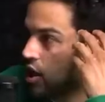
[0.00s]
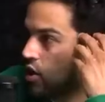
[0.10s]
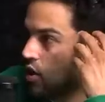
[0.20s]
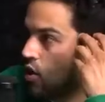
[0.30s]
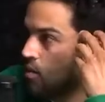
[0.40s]
Oh
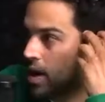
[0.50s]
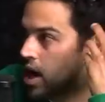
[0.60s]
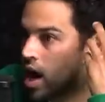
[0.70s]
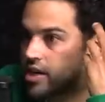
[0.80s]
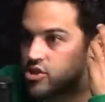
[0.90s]
yeah. Oh my
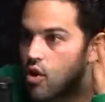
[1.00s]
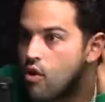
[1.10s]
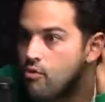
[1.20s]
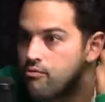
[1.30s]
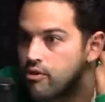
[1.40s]
god, it's
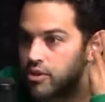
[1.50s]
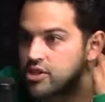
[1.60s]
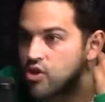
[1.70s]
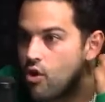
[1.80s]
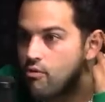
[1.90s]
over. It's
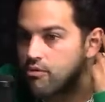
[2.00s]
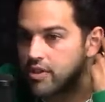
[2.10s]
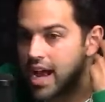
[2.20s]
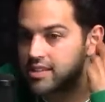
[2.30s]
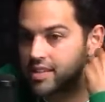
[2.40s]
over.
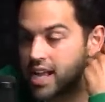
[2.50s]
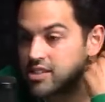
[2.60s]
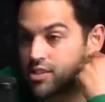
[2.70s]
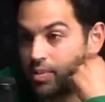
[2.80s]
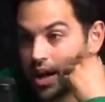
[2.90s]
That that's
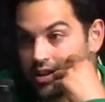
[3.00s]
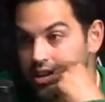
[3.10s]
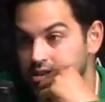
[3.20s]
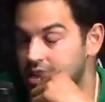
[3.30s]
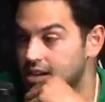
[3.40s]
the pain
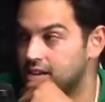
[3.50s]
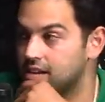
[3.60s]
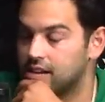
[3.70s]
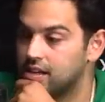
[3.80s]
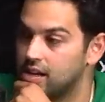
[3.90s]
that's like
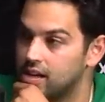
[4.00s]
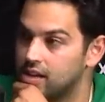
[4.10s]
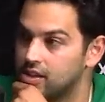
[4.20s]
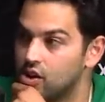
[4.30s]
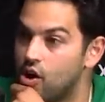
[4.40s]

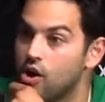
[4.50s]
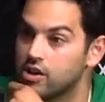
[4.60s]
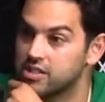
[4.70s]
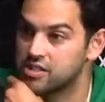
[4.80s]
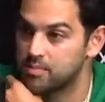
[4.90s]
the
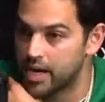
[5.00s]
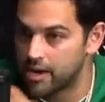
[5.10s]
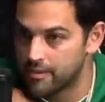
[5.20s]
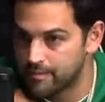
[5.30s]
hardest to bear.